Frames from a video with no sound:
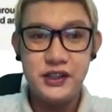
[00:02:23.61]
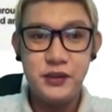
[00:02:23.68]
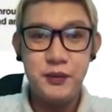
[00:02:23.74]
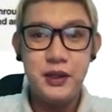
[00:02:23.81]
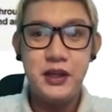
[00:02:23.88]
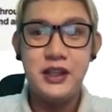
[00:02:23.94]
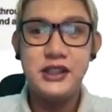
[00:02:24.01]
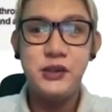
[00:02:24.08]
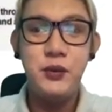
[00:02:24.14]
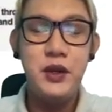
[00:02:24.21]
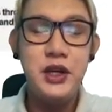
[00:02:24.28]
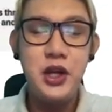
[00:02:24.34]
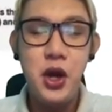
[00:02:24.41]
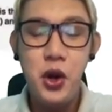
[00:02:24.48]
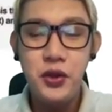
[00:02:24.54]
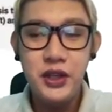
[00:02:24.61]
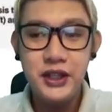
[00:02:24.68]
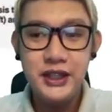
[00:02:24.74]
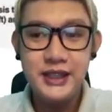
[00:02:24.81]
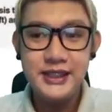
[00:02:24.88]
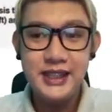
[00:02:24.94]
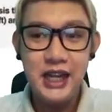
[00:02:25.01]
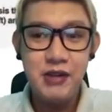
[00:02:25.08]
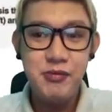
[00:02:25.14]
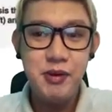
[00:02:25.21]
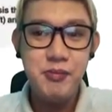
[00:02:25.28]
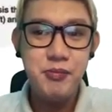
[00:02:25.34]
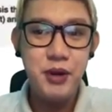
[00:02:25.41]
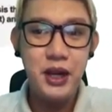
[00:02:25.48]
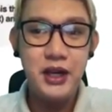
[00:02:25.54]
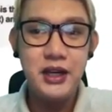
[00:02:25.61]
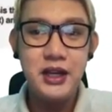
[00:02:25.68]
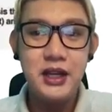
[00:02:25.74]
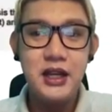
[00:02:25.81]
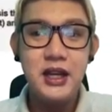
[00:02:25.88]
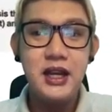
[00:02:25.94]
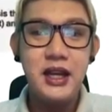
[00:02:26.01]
So because we know that the cell membrane